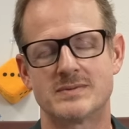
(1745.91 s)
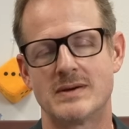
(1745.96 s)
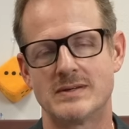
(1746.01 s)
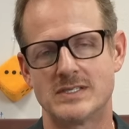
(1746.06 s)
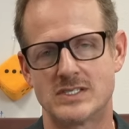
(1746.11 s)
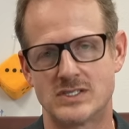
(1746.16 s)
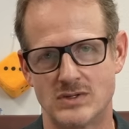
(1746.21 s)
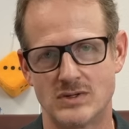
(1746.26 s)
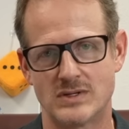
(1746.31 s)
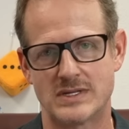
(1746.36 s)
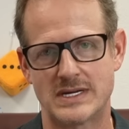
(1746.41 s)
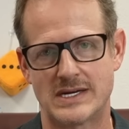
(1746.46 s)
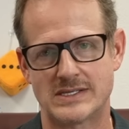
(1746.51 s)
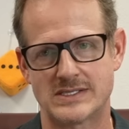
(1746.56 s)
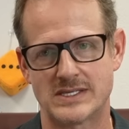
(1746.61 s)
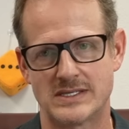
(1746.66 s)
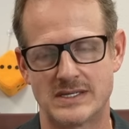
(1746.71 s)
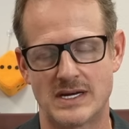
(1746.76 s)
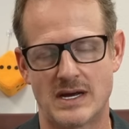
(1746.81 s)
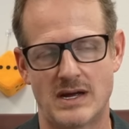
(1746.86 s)
maybe
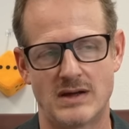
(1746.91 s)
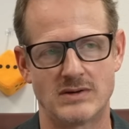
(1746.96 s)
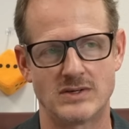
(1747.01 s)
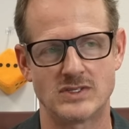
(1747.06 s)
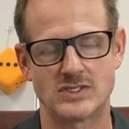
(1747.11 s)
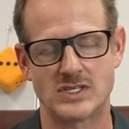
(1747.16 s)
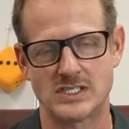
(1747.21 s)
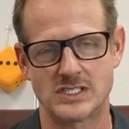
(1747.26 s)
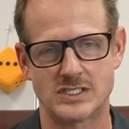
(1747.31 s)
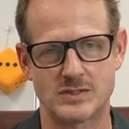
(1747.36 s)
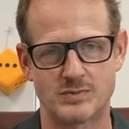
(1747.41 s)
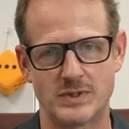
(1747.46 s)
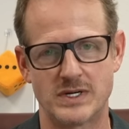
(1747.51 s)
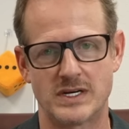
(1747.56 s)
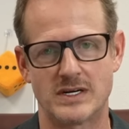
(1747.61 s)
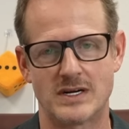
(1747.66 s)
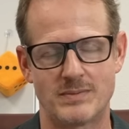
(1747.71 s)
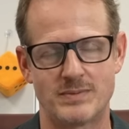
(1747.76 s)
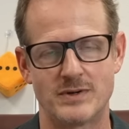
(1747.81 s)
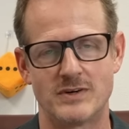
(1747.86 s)
$2,000 and split
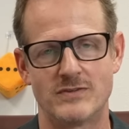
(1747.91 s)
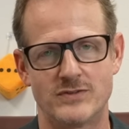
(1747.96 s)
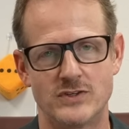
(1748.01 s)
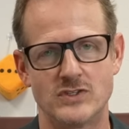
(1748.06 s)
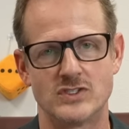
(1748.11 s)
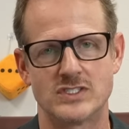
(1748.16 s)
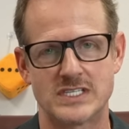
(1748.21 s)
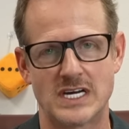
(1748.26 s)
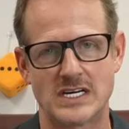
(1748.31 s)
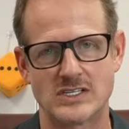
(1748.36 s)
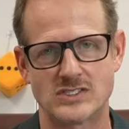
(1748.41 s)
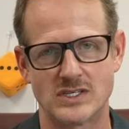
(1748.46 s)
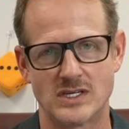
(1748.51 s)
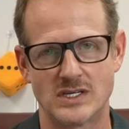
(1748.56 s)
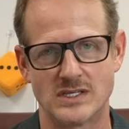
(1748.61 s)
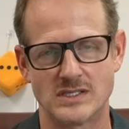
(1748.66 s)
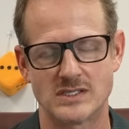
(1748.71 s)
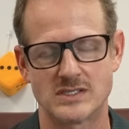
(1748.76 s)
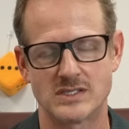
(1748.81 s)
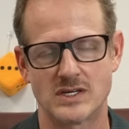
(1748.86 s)
it up in a few
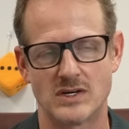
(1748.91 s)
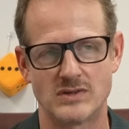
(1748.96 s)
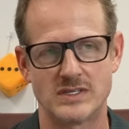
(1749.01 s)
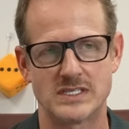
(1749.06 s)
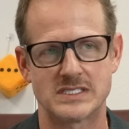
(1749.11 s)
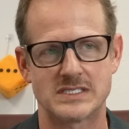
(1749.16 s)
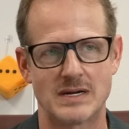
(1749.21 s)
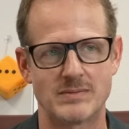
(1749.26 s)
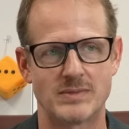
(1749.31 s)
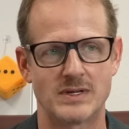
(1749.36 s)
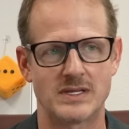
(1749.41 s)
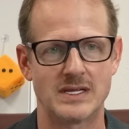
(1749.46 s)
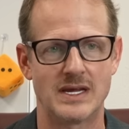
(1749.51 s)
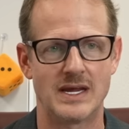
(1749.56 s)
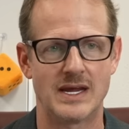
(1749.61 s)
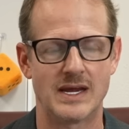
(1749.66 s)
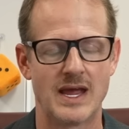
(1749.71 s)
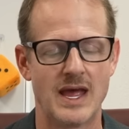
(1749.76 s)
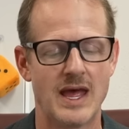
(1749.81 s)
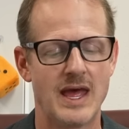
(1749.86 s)
sessions, you know, this type of
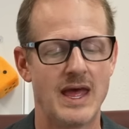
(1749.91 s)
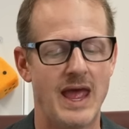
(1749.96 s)
thing.